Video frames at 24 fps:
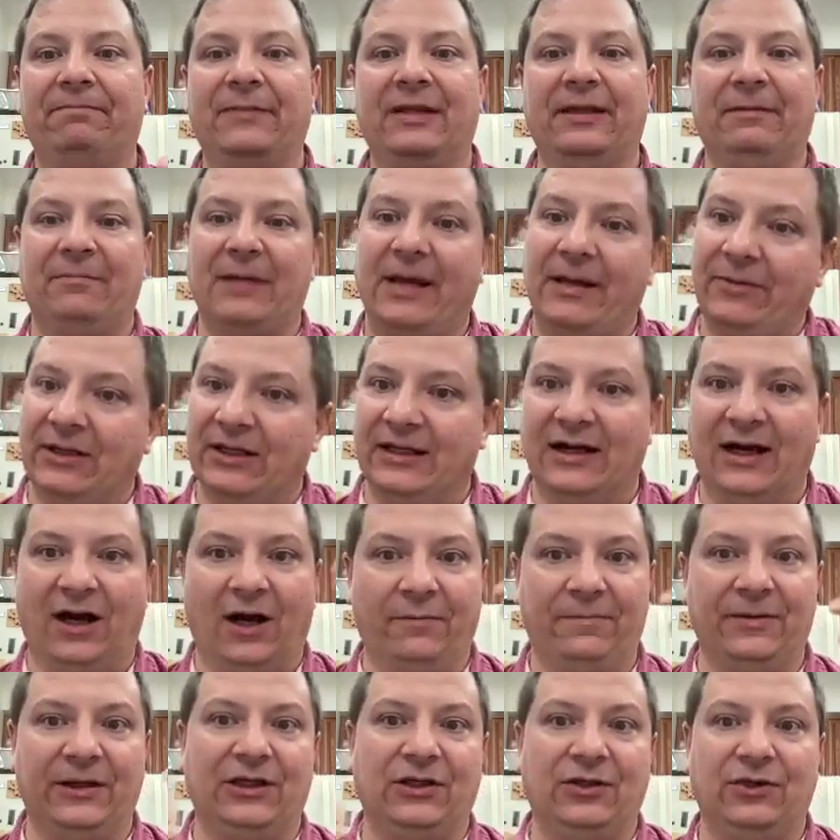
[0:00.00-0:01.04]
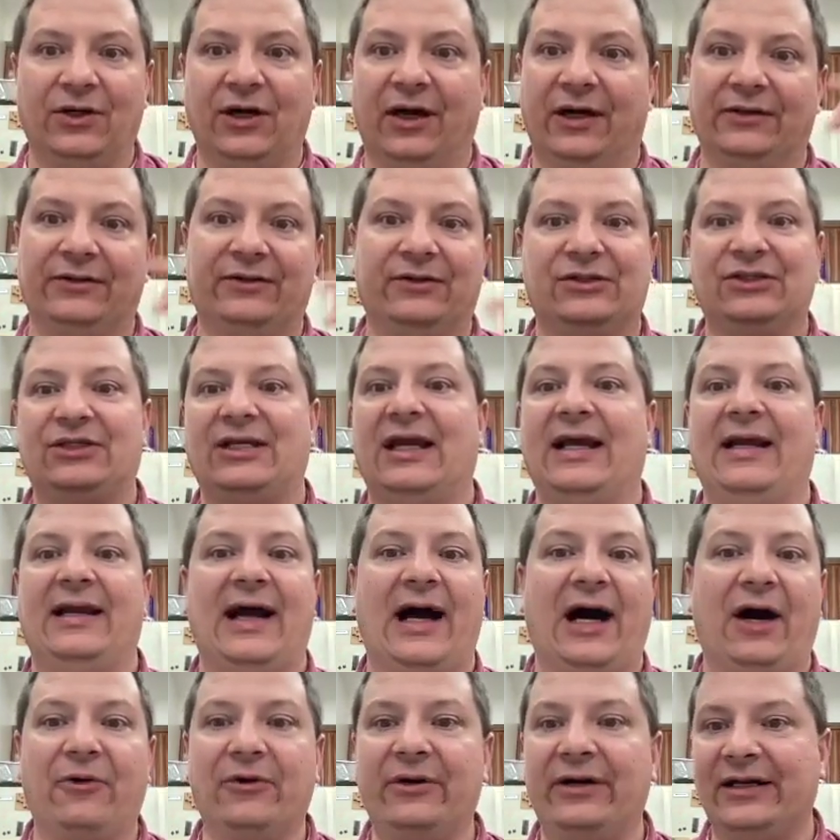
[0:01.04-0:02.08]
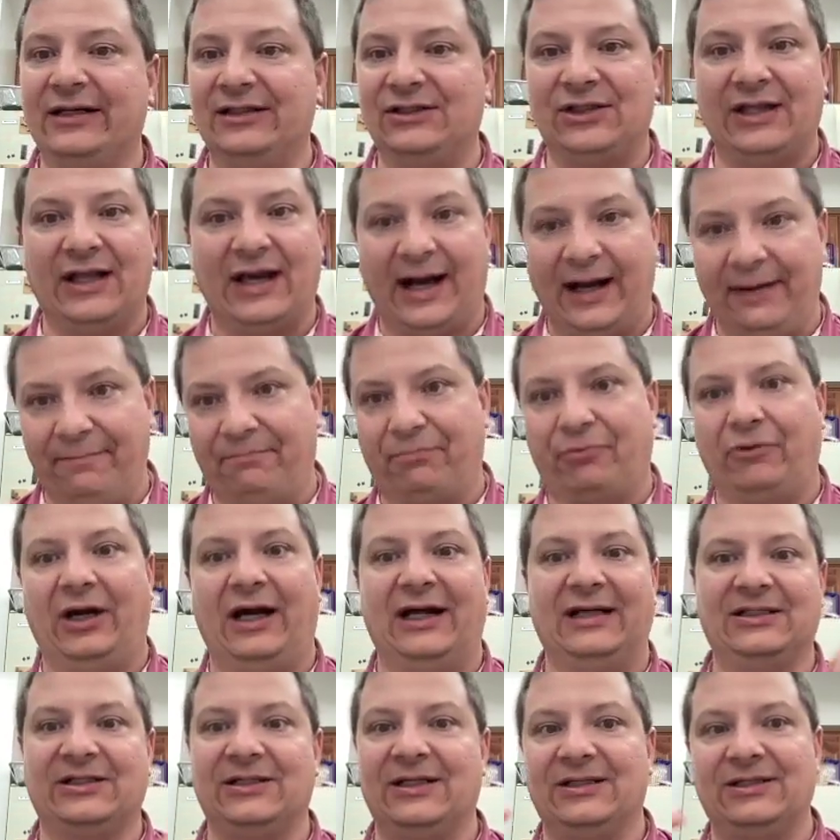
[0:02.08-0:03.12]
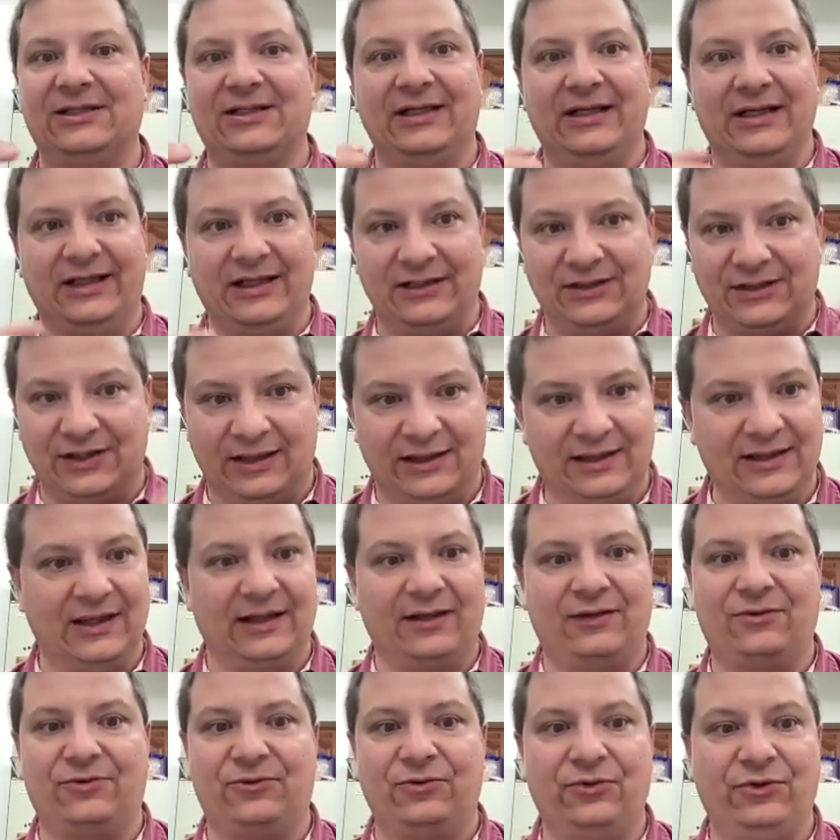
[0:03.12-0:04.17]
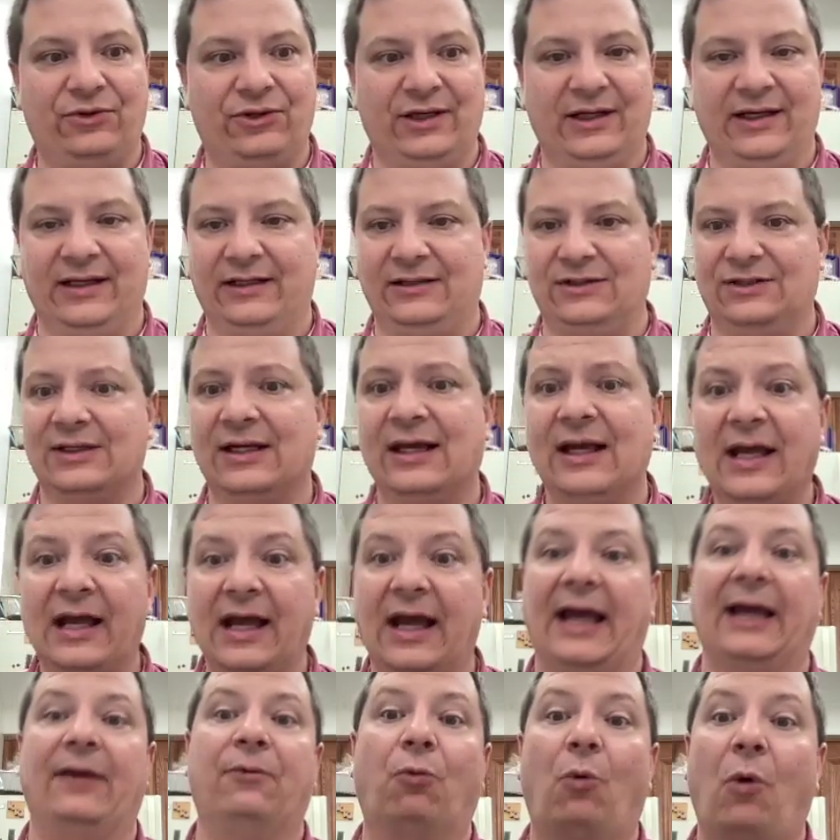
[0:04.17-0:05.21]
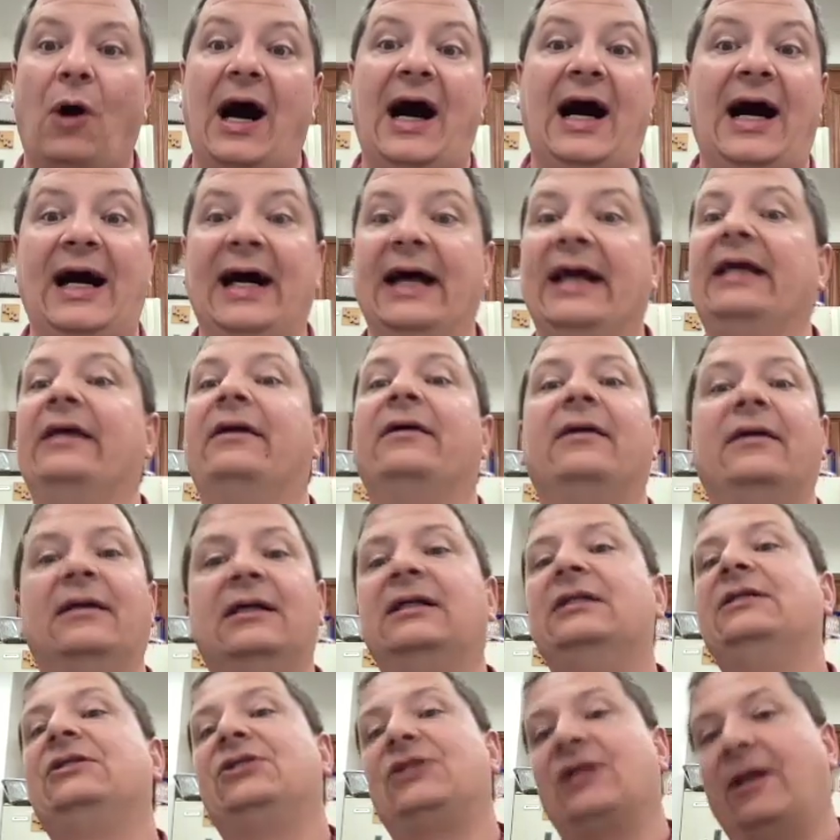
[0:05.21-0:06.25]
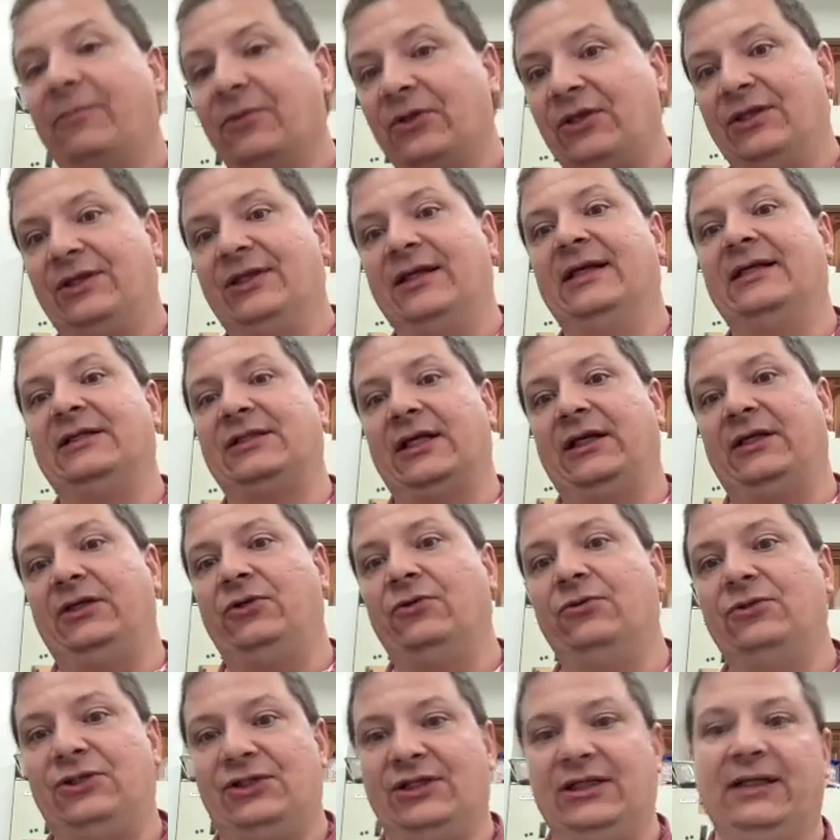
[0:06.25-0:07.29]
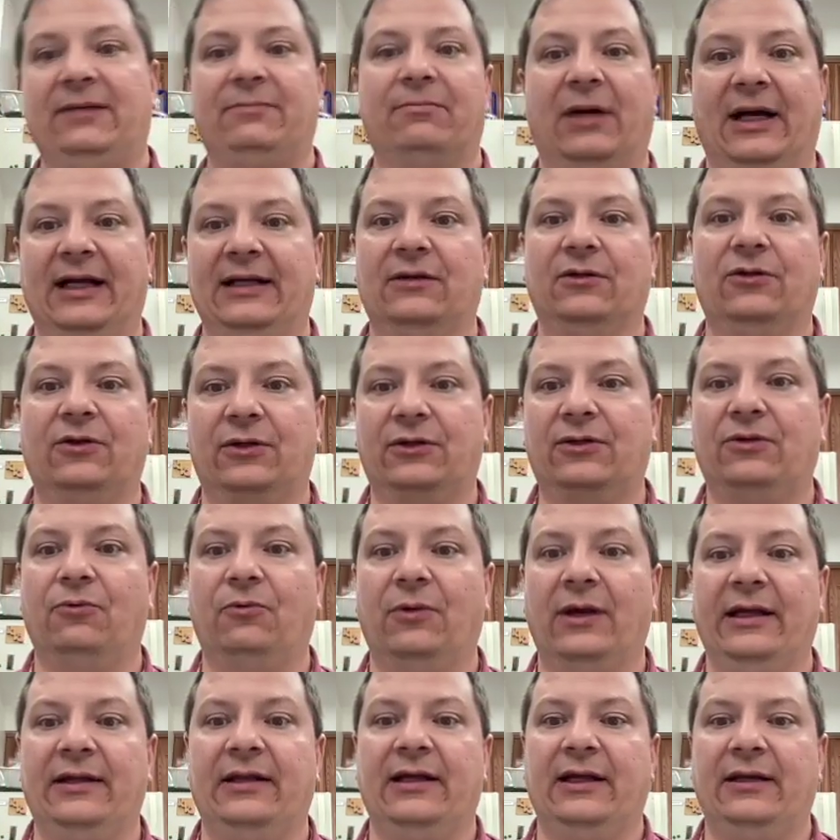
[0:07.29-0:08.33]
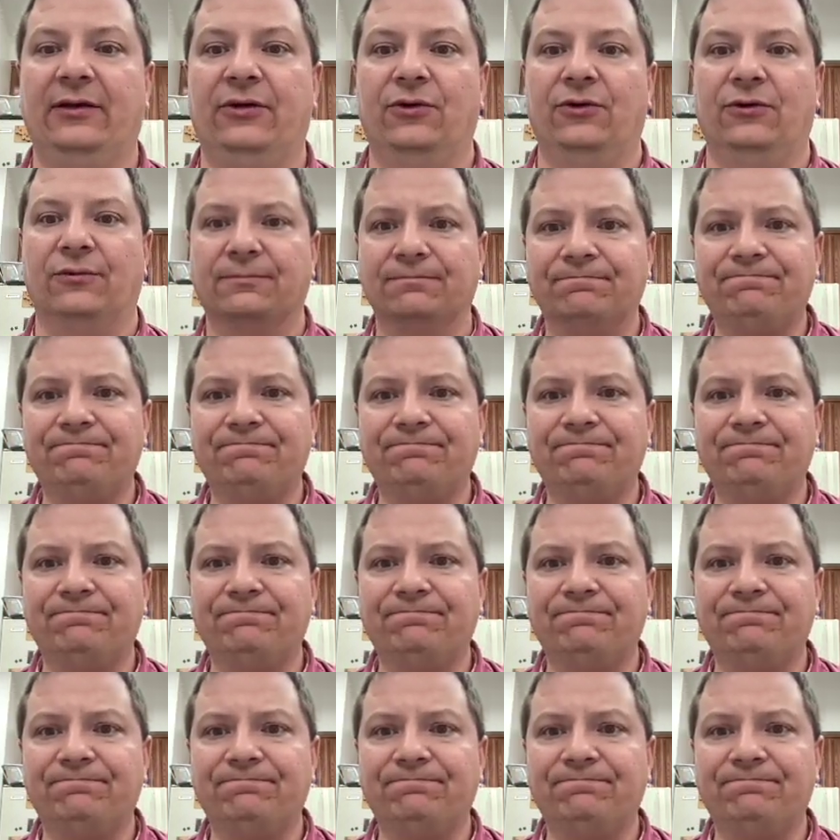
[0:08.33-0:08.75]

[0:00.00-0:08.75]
maybe in helping you to understand how it is that I process things and think through things and why some of the things that you see might look the way they do.